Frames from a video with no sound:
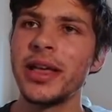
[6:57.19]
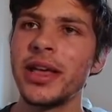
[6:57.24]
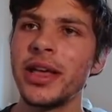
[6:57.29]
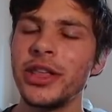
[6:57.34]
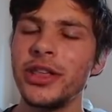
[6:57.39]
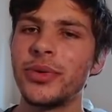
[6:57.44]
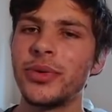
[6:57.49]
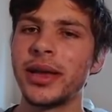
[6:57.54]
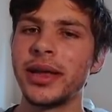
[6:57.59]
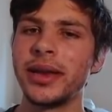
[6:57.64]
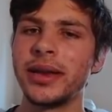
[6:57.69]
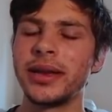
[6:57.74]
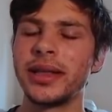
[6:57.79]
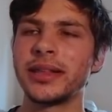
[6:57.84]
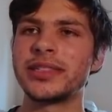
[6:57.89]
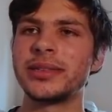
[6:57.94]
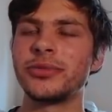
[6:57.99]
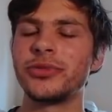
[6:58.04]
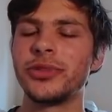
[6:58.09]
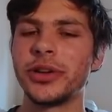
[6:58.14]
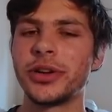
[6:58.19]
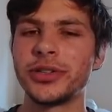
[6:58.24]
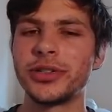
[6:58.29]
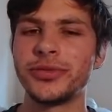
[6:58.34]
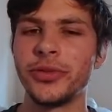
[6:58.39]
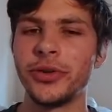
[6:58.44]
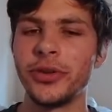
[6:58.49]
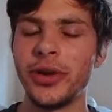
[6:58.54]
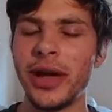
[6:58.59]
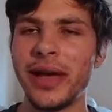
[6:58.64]
you can get some triggers
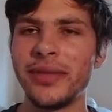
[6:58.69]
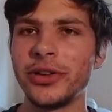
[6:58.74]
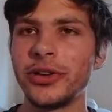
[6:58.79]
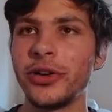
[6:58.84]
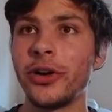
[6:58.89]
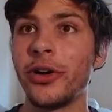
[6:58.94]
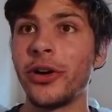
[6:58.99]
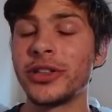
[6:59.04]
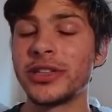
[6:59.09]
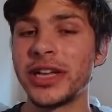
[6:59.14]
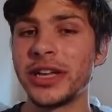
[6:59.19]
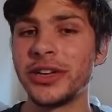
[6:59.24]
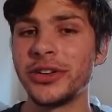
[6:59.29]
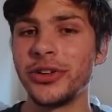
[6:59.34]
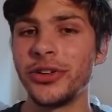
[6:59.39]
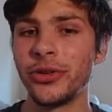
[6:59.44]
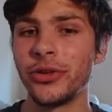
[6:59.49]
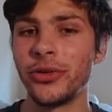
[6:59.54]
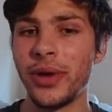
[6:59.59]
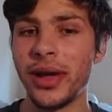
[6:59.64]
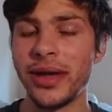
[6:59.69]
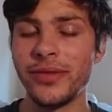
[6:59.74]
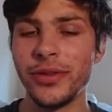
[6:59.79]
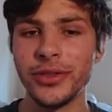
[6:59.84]
for having cards enter your graveyard.